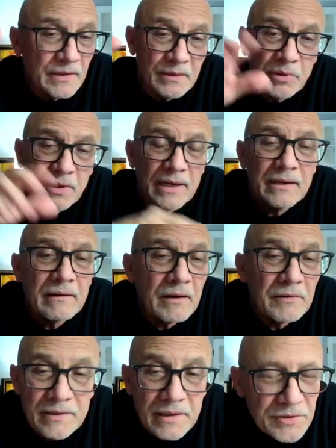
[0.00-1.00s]
in the blank,
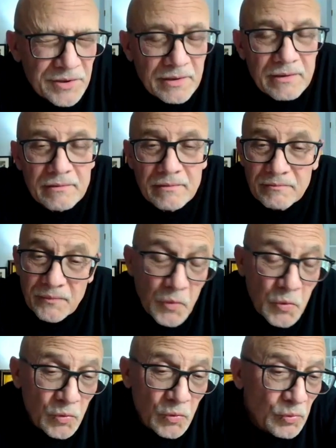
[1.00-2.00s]
our addiction,
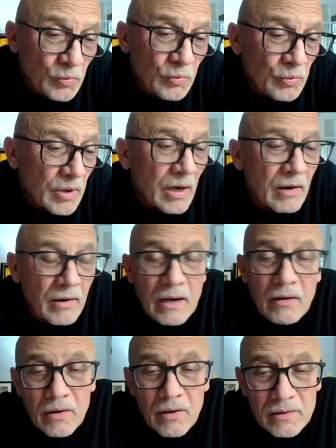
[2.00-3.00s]
food, our
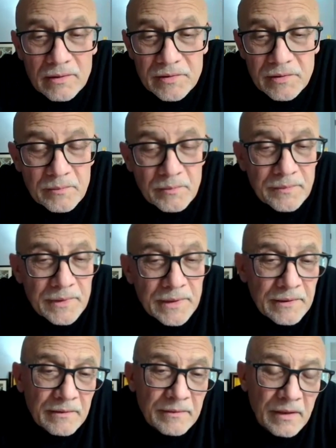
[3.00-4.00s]
alcoholism,
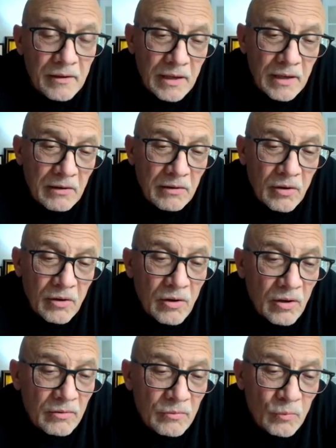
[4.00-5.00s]
our
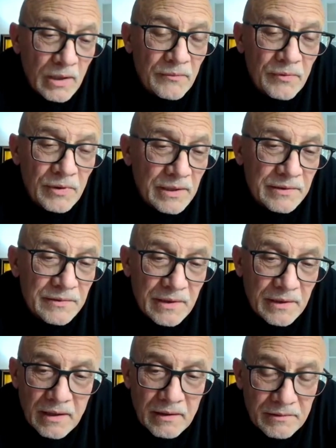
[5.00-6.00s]
alcohol, whatever it is,
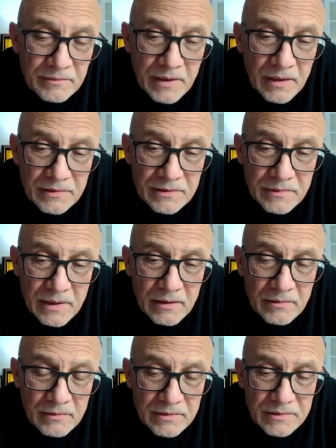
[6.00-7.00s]
our
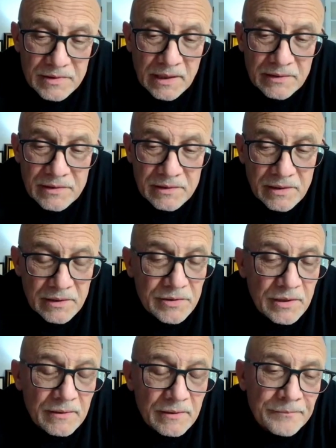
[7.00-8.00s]
sex
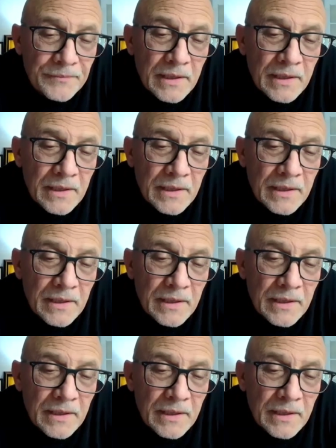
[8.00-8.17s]
addiction.